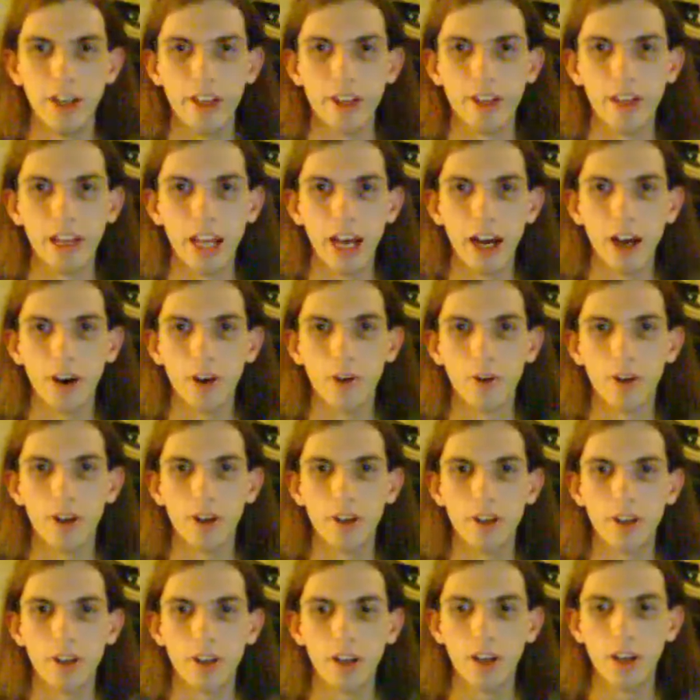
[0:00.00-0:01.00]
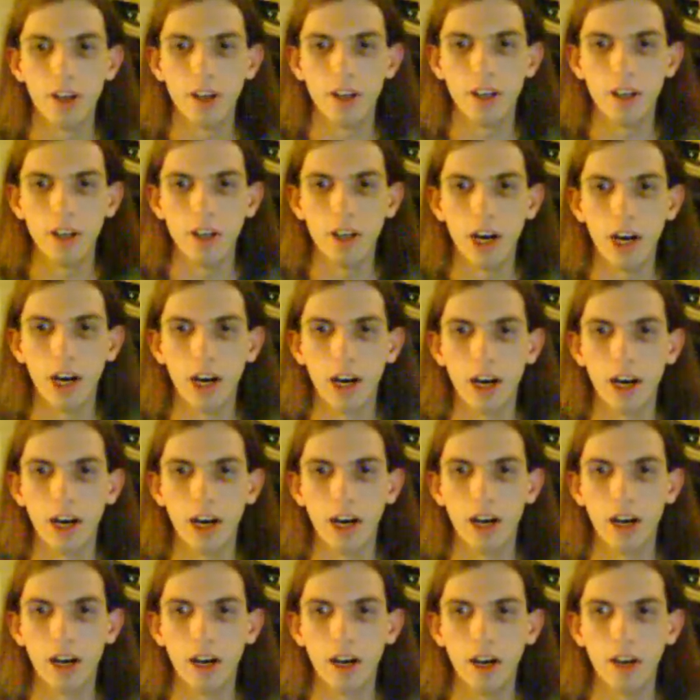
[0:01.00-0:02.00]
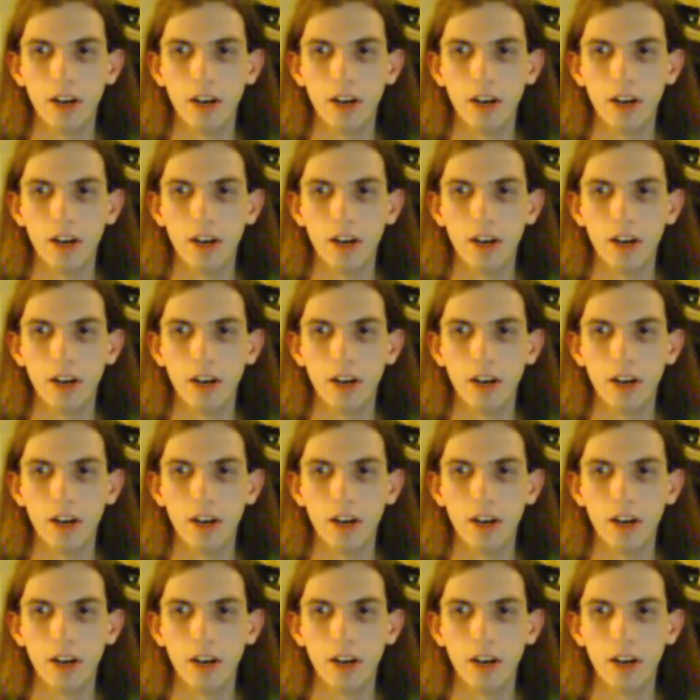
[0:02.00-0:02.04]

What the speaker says: Now, I